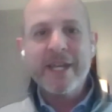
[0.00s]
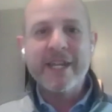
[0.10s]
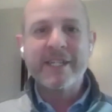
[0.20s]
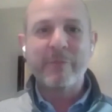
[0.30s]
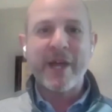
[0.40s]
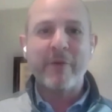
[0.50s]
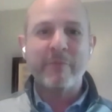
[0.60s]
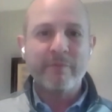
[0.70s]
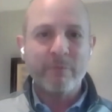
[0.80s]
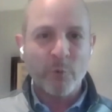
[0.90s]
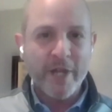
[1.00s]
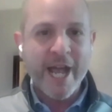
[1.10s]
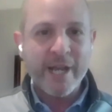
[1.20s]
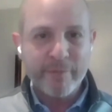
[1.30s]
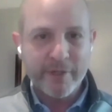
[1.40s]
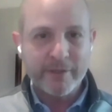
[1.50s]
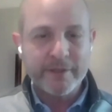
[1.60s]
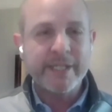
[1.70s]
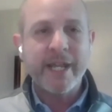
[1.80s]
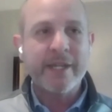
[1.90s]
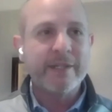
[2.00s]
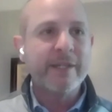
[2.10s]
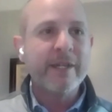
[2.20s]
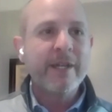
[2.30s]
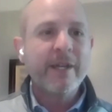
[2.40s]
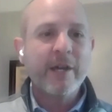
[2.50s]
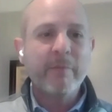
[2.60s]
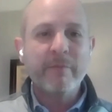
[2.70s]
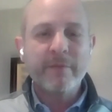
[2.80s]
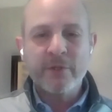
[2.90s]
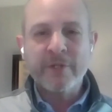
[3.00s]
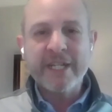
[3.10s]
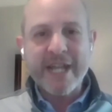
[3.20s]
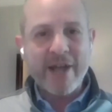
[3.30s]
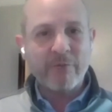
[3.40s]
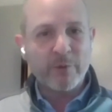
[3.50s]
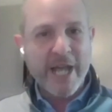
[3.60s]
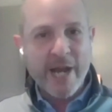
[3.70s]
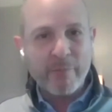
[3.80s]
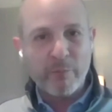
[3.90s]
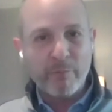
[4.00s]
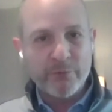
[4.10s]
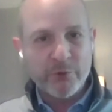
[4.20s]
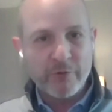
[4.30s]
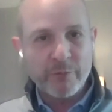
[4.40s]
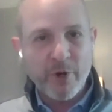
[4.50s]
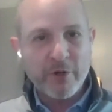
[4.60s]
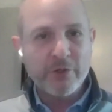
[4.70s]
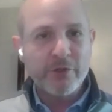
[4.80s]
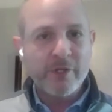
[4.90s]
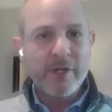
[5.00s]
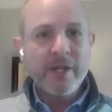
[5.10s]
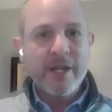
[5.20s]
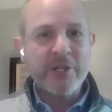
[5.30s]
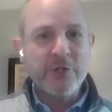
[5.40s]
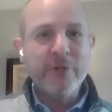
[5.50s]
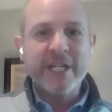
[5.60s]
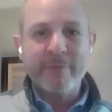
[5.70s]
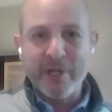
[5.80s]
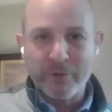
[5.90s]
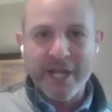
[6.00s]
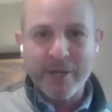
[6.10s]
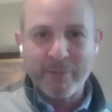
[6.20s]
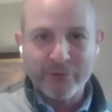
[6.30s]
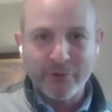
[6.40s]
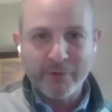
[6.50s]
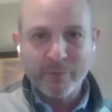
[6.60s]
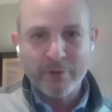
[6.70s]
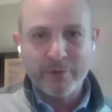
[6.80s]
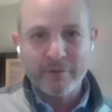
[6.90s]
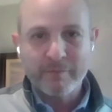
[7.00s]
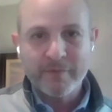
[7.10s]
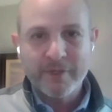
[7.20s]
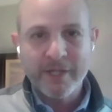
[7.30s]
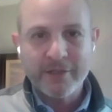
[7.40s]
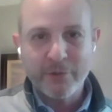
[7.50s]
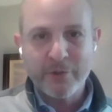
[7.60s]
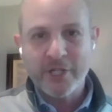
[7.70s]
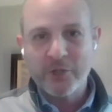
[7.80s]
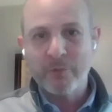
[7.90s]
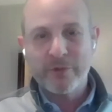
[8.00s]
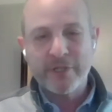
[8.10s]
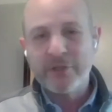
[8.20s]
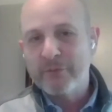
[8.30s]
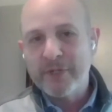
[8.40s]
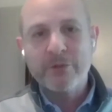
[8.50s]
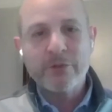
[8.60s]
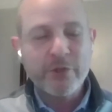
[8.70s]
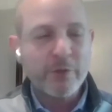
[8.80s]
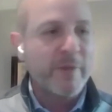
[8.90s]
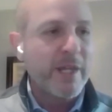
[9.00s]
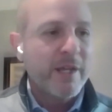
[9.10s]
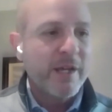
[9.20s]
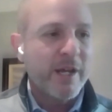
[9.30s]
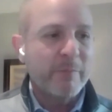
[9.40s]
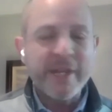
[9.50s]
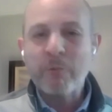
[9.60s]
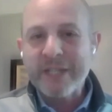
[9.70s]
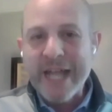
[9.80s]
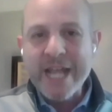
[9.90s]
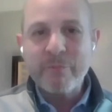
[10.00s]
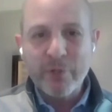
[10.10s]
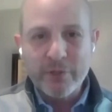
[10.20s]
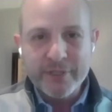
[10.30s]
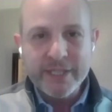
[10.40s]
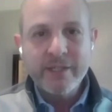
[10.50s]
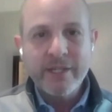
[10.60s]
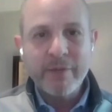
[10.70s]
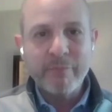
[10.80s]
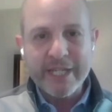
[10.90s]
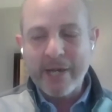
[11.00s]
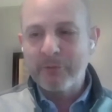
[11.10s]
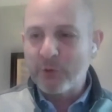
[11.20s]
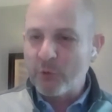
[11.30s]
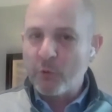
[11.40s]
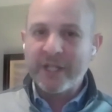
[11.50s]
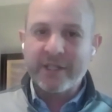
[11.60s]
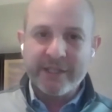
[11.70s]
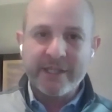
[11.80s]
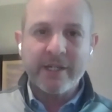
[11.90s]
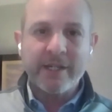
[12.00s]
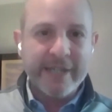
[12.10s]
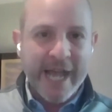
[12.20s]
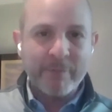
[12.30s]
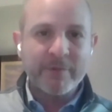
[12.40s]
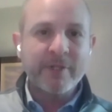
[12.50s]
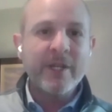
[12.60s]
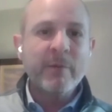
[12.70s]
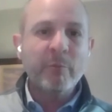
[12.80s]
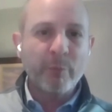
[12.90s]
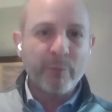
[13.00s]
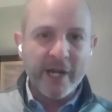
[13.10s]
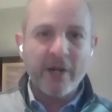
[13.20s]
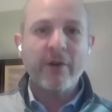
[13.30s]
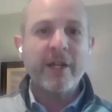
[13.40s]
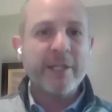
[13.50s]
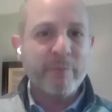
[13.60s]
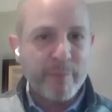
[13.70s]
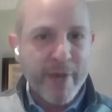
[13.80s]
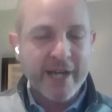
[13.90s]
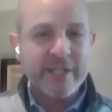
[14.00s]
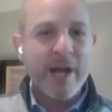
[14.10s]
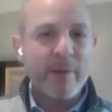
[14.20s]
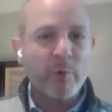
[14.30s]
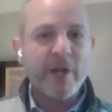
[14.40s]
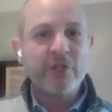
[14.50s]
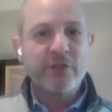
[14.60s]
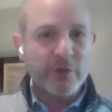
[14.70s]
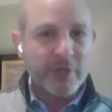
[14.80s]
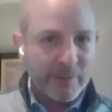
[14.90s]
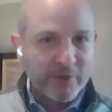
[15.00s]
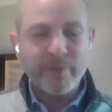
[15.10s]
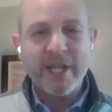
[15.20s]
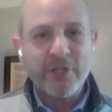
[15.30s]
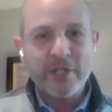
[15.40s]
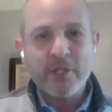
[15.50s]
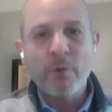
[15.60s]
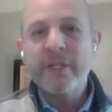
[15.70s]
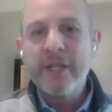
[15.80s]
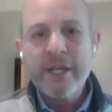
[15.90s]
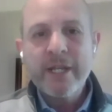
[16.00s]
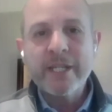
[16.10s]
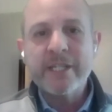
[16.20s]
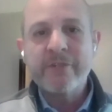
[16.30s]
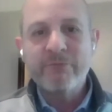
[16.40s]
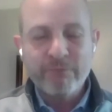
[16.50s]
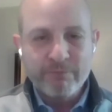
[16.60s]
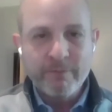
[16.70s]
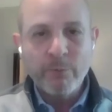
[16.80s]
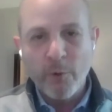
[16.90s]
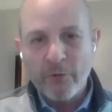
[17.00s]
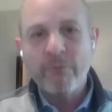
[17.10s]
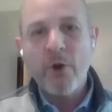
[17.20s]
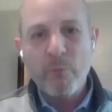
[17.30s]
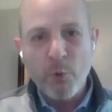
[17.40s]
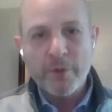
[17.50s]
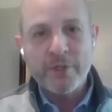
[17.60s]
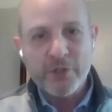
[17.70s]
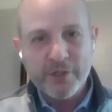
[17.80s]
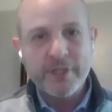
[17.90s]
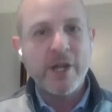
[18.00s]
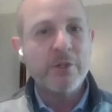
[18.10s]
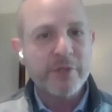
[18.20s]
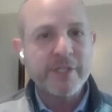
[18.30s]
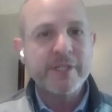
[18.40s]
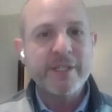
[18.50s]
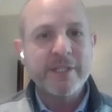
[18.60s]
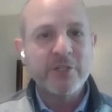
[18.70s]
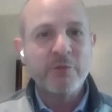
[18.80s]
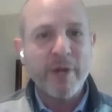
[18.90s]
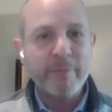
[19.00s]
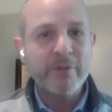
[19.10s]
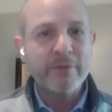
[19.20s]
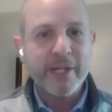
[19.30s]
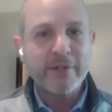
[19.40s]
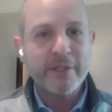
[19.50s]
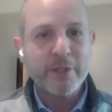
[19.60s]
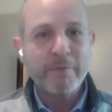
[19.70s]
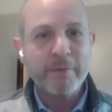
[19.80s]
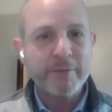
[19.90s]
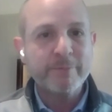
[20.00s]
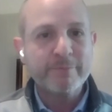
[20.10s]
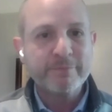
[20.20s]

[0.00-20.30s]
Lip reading: It's about reliability. And you need to have reliable service partners, and you need to be a reliable service partner to your customers and to your vendors. So that reliability and being able to quickly adapt, prepare, and then be back in operation so you keep the supply chain going is worth far more than just the dollars and cents that you might be able to calculate off of it.